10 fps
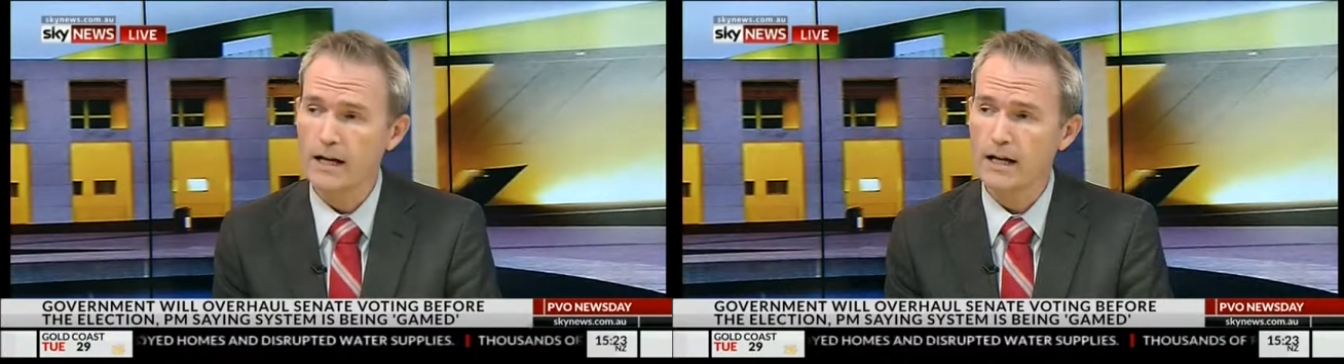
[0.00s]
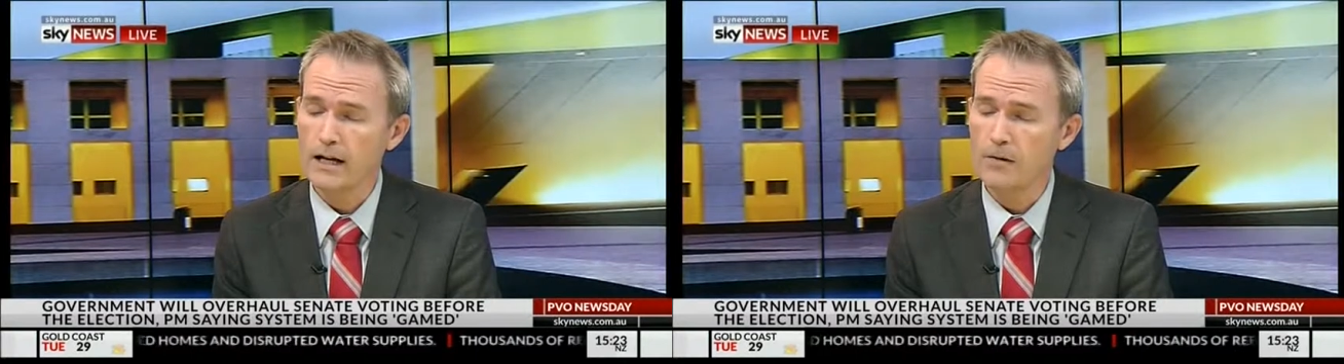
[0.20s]

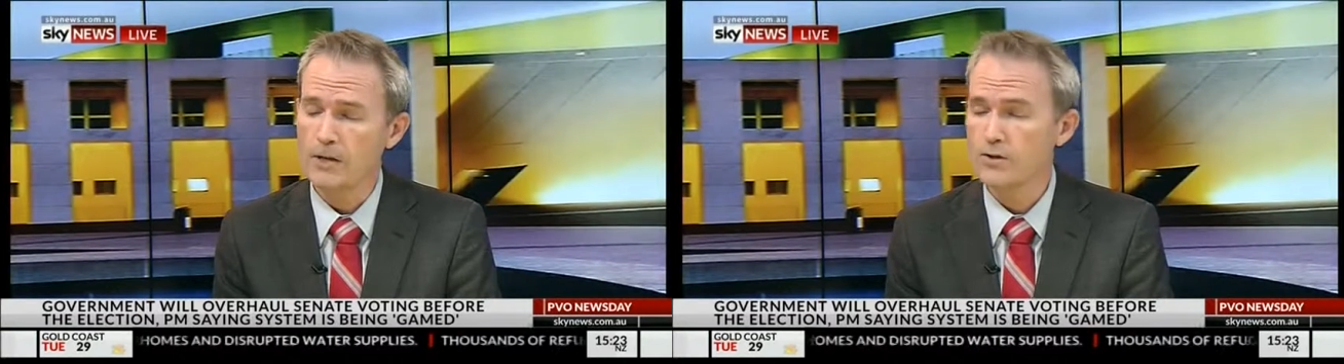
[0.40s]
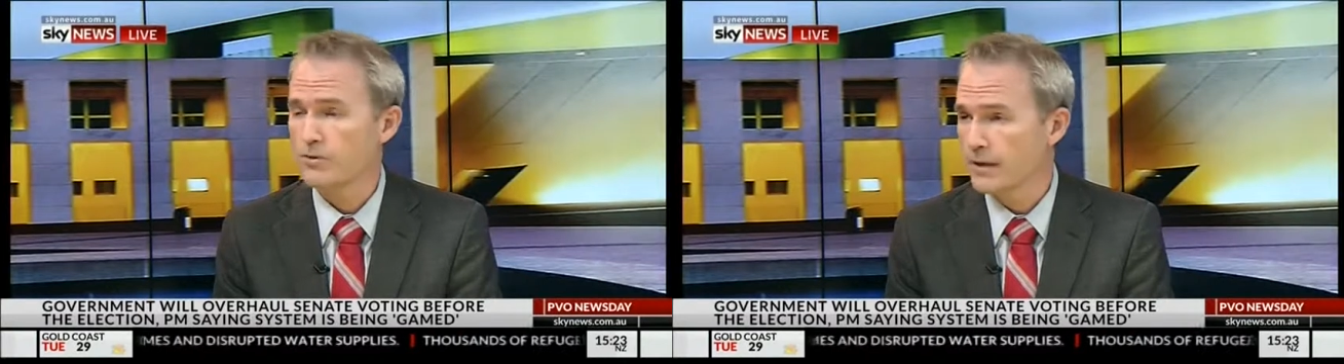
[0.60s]

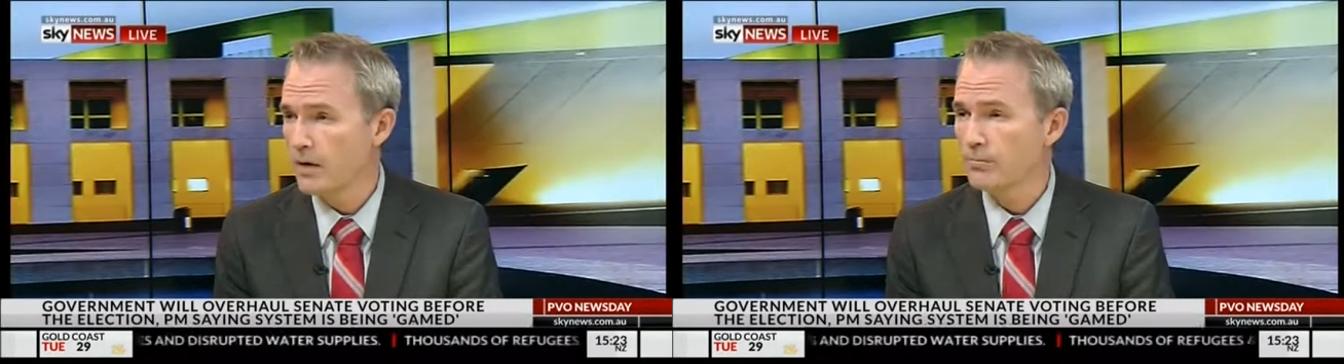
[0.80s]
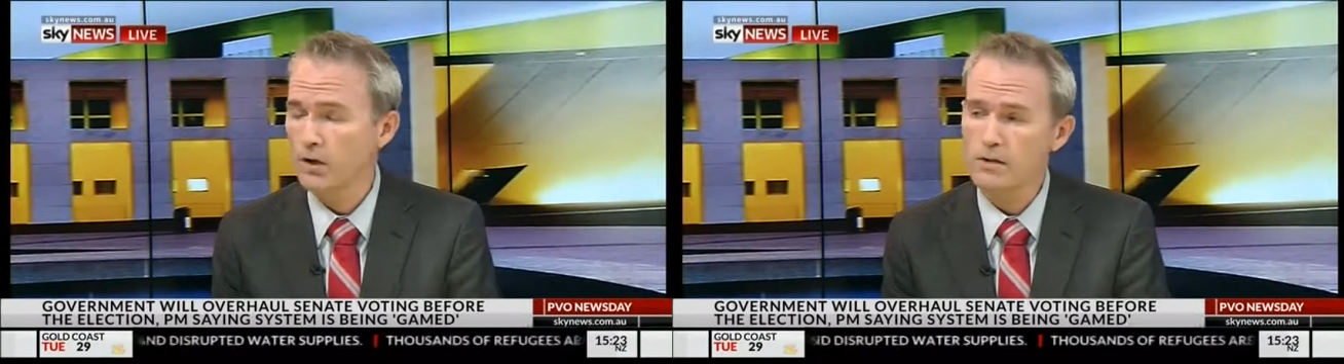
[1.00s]
And during
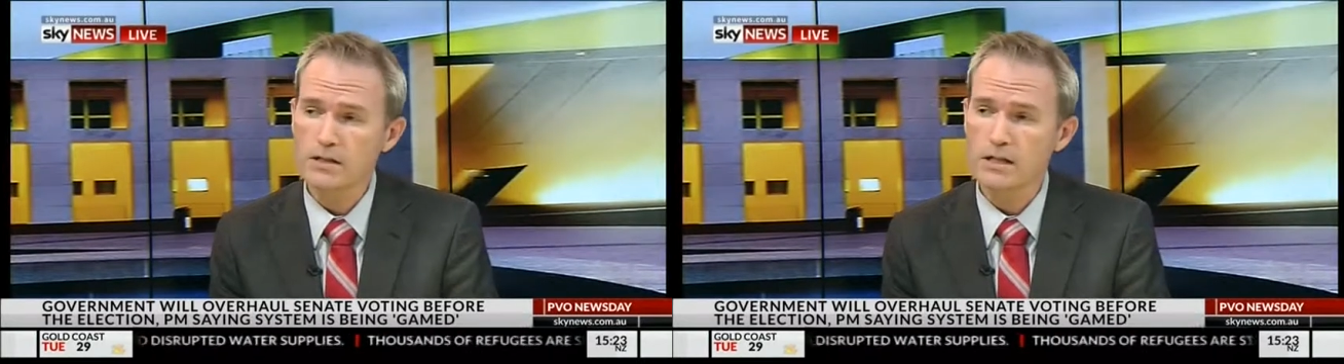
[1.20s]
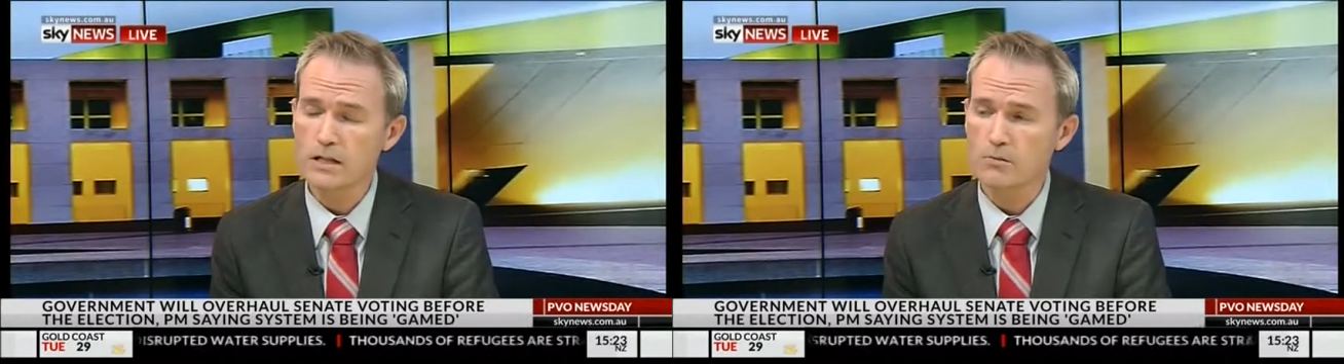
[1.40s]
that
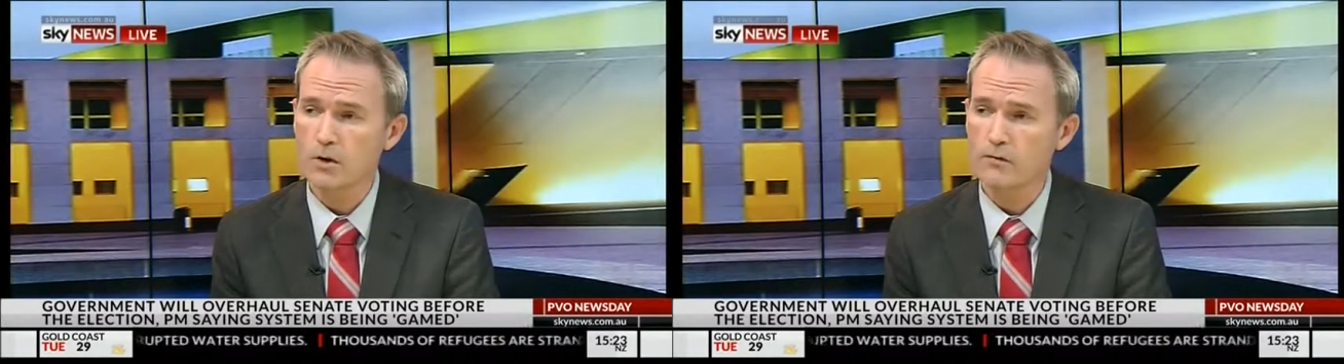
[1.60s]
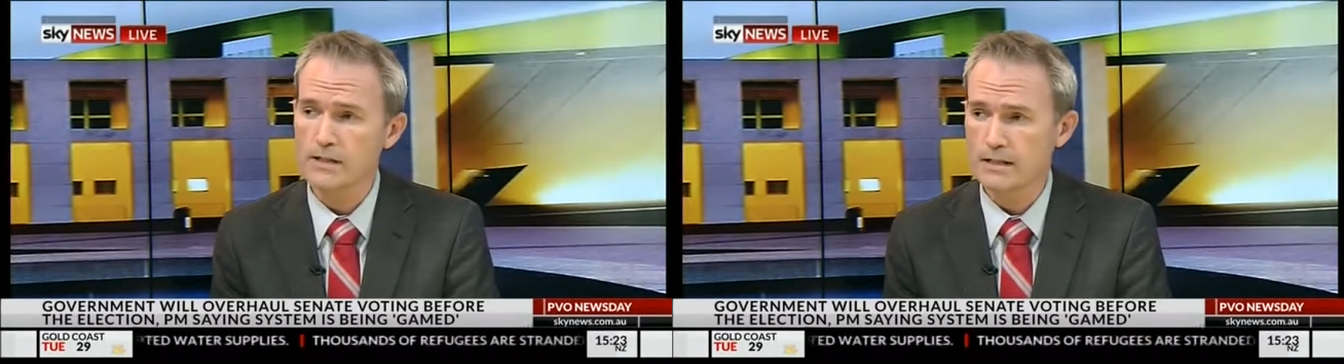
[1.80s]
process, we'll
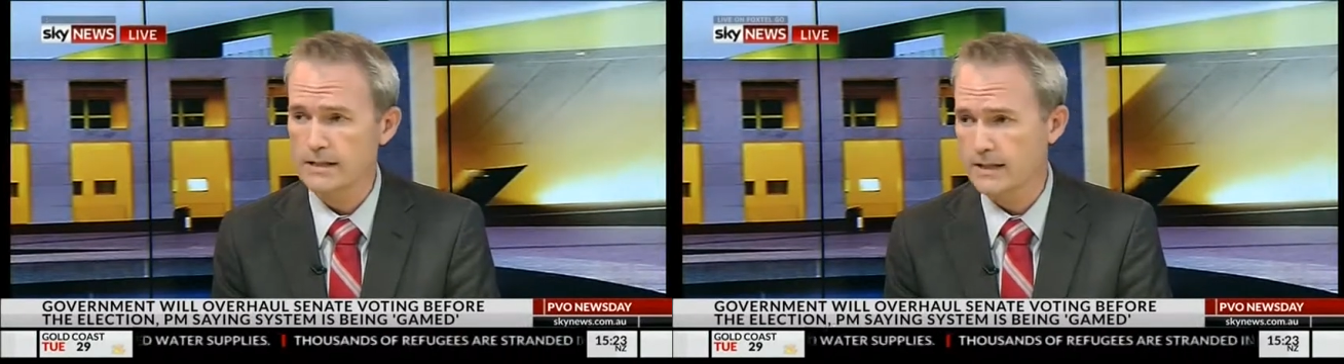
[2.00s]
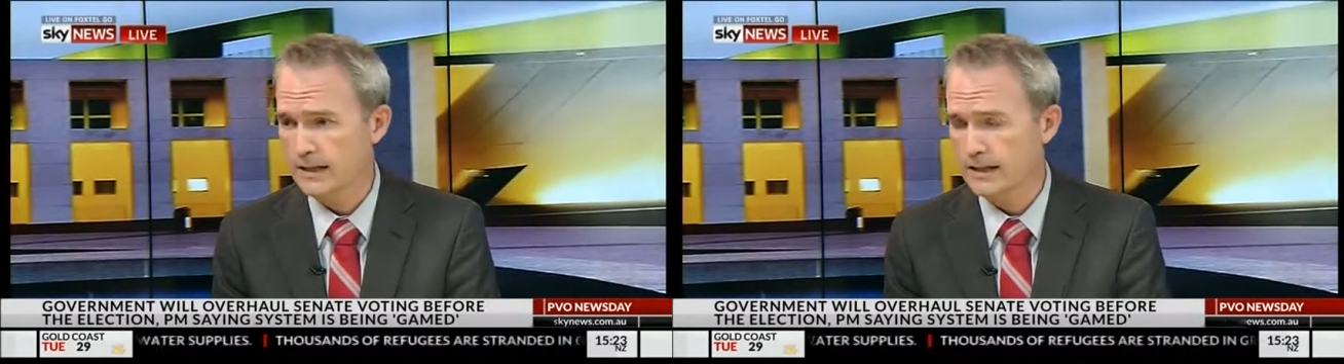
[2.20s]
obviously
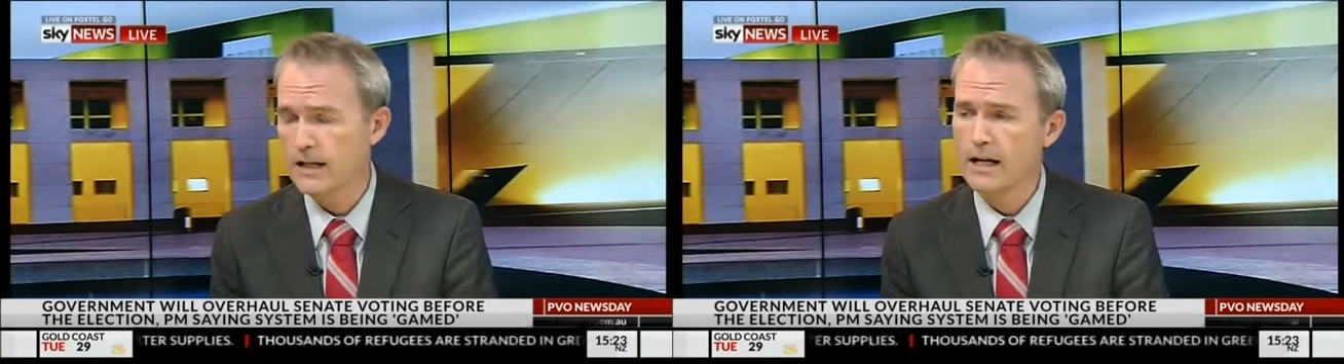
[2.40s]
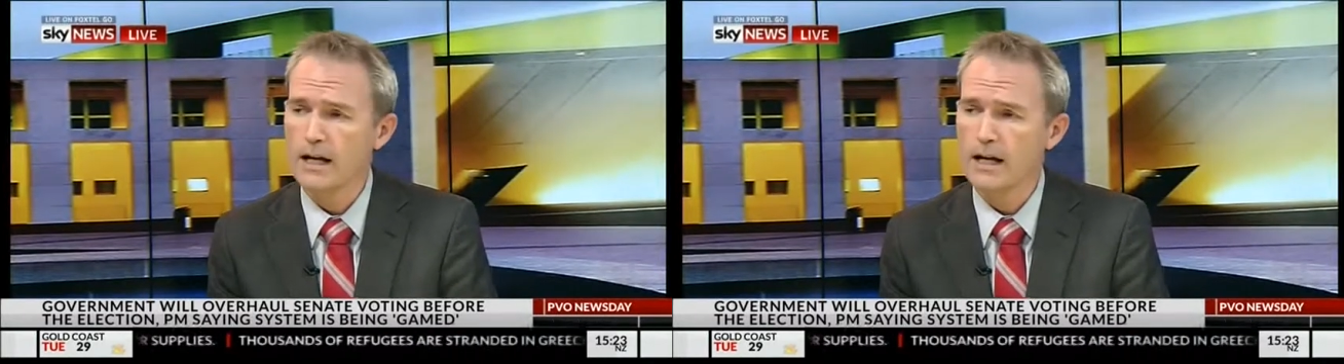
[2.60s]
take